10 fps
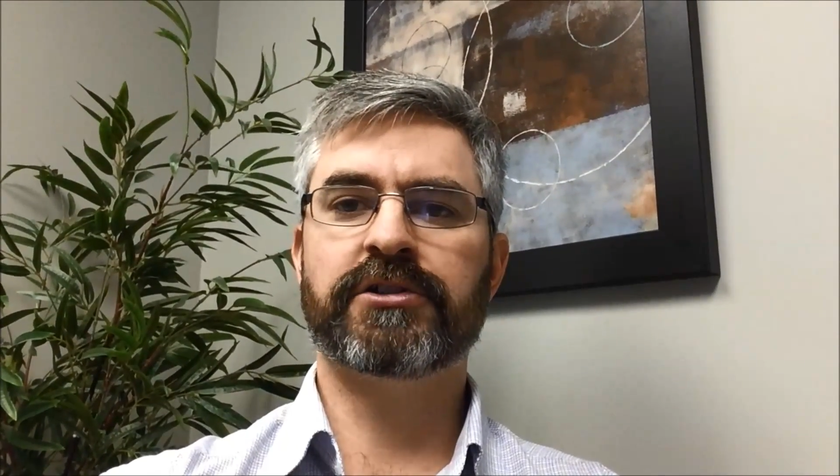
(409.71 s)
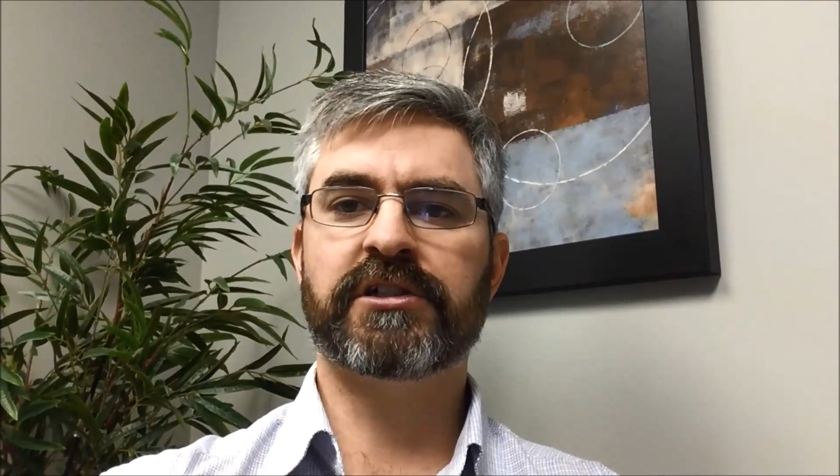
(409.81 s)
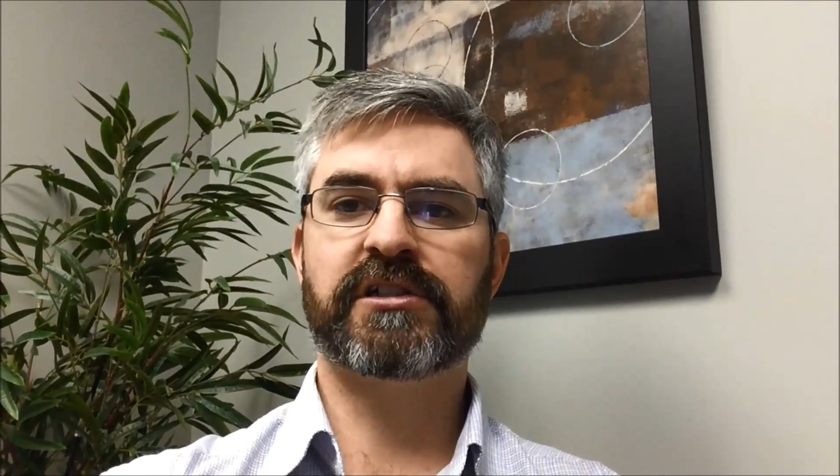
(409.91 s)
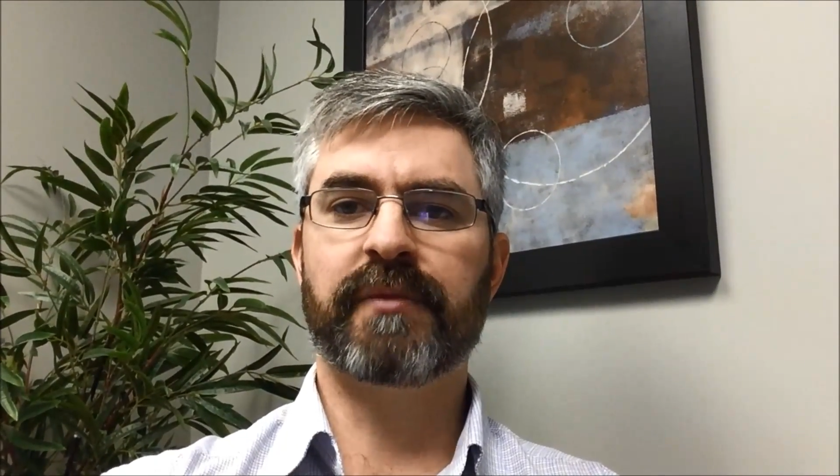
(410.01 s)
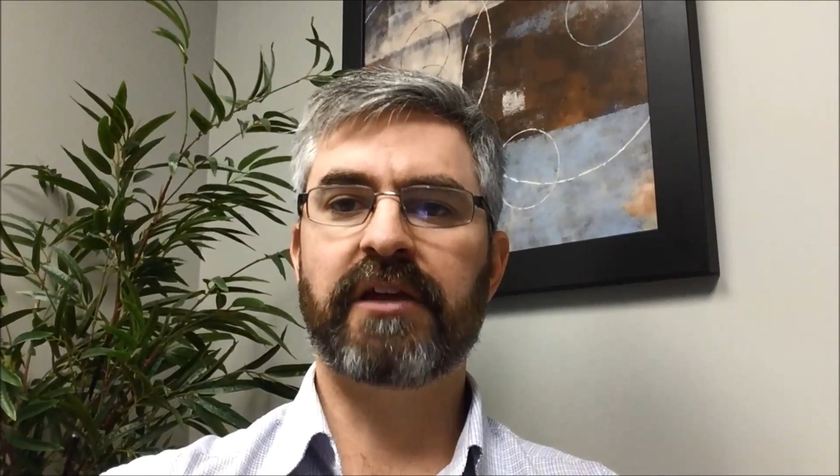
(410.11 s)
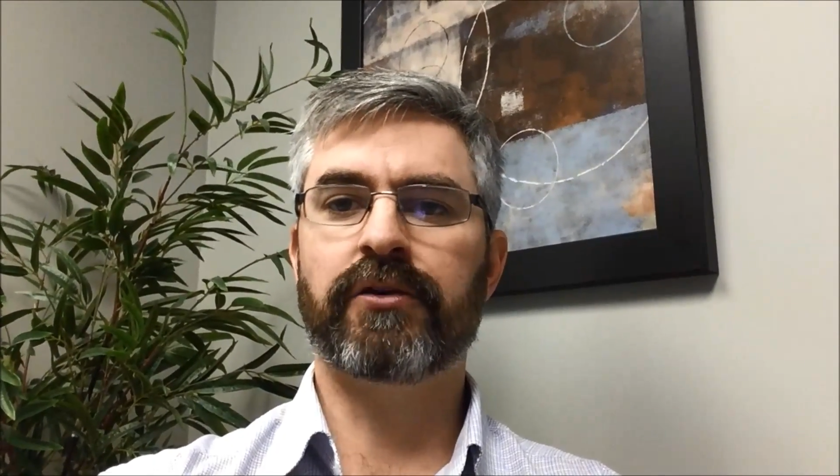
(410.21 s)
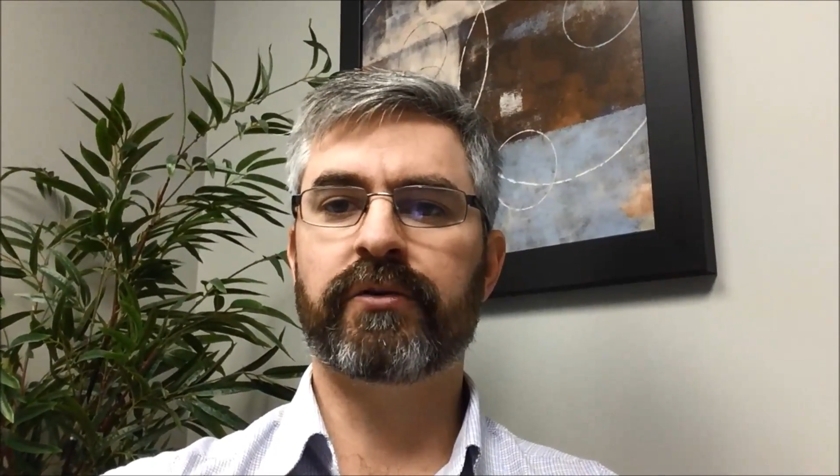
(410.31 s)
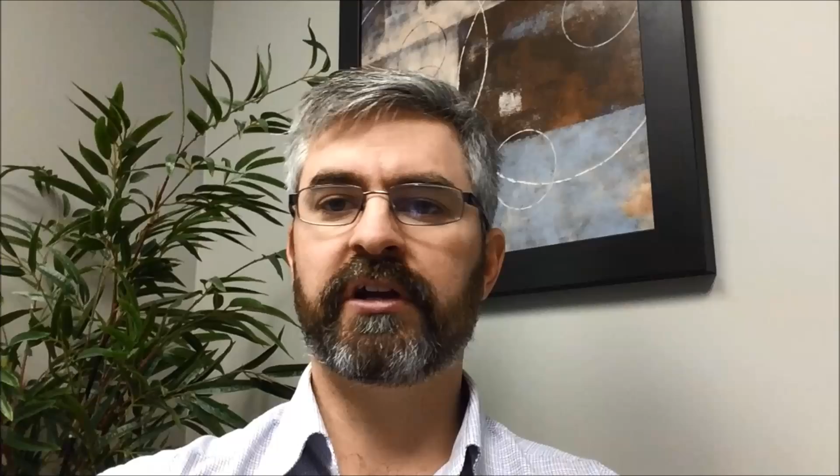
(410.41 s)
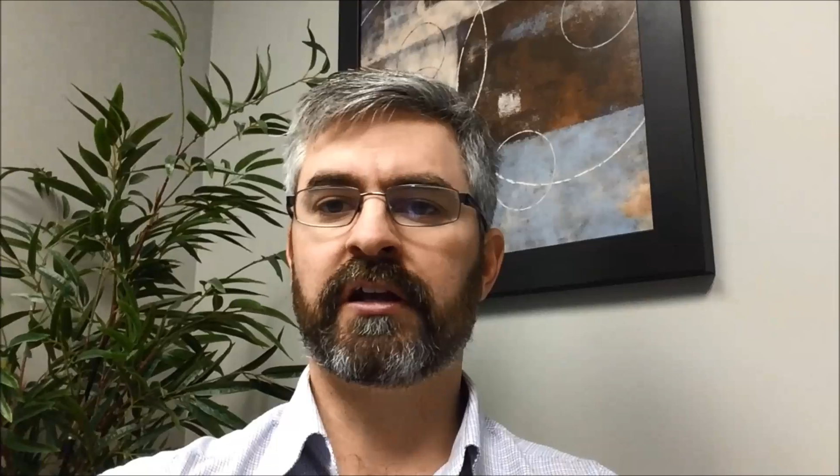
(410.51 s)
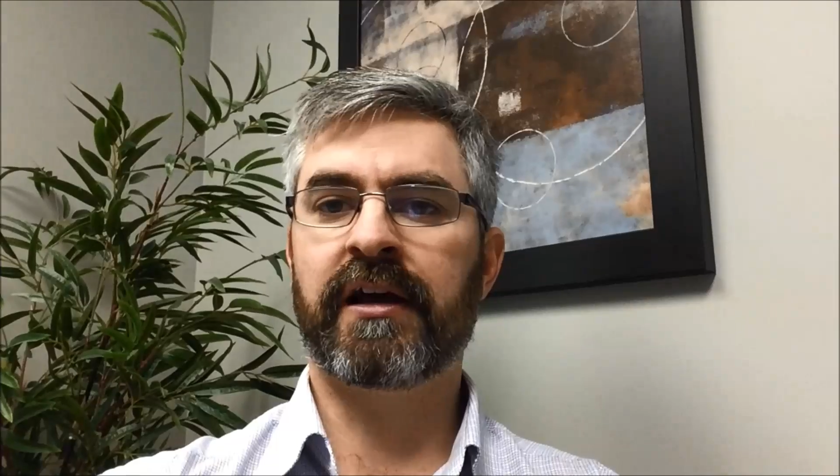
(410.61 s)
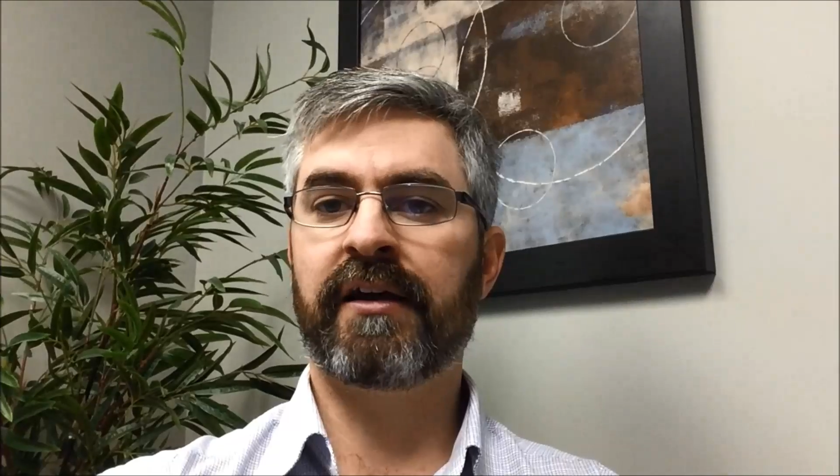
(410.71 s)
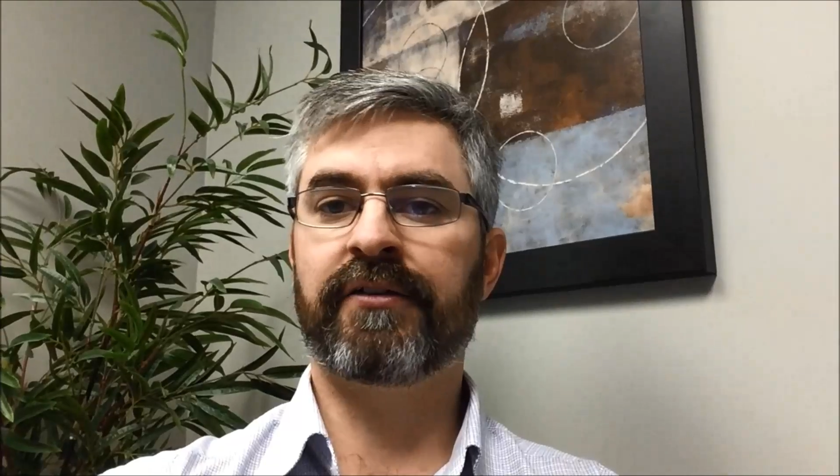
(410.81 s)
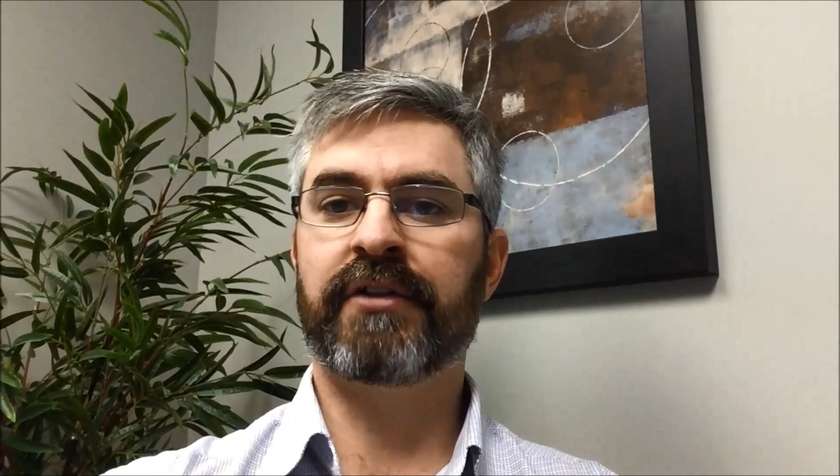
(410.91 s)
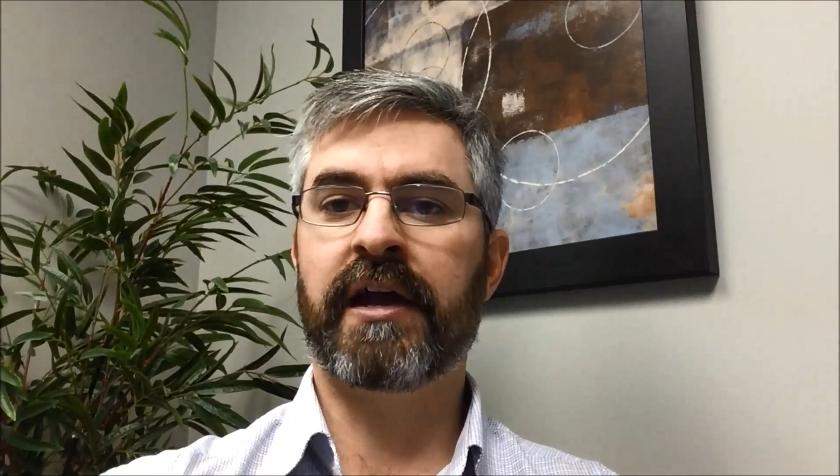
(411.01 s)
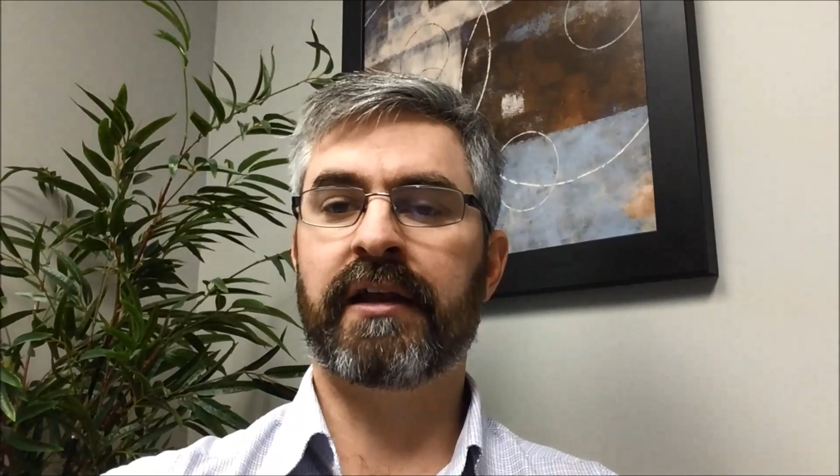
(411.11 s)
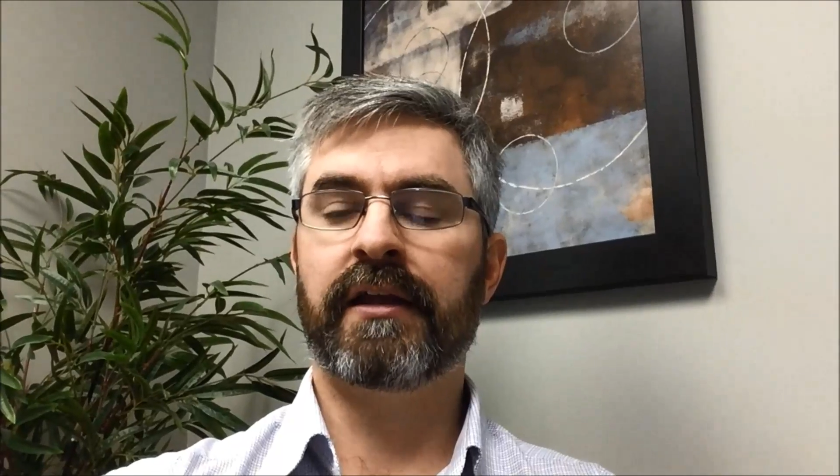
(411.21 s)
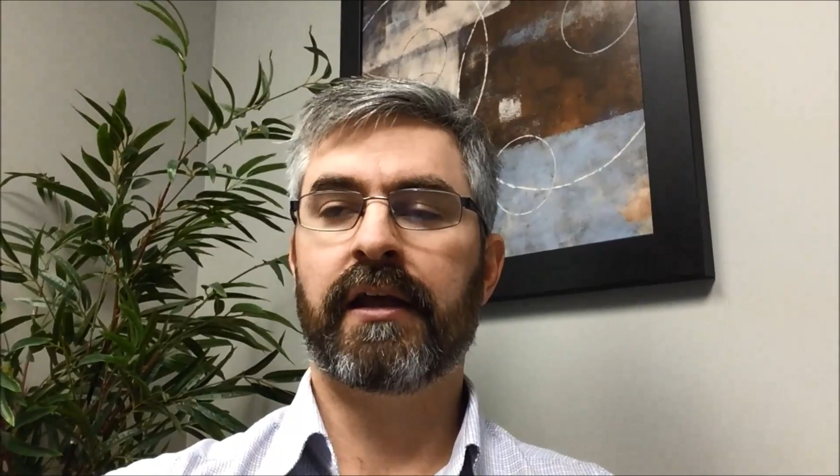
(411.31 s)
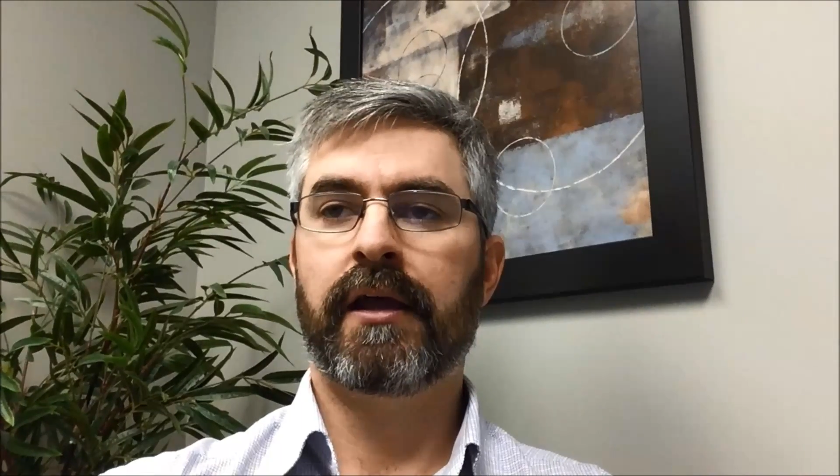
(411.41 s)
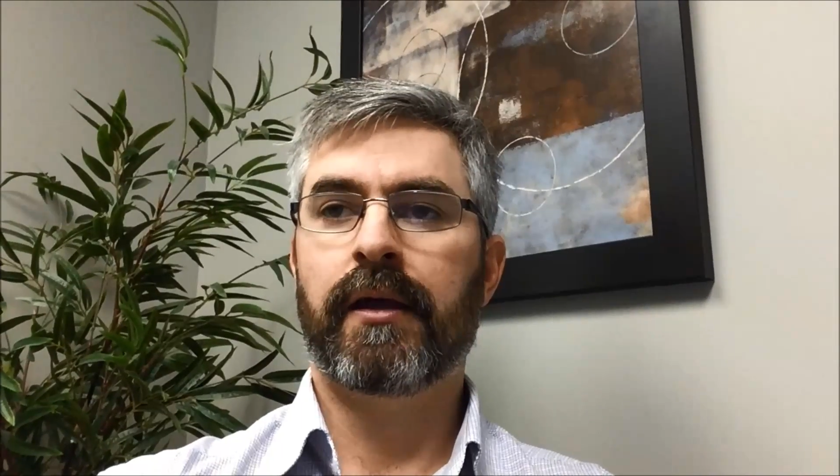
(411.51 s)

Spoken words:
just to make you realize that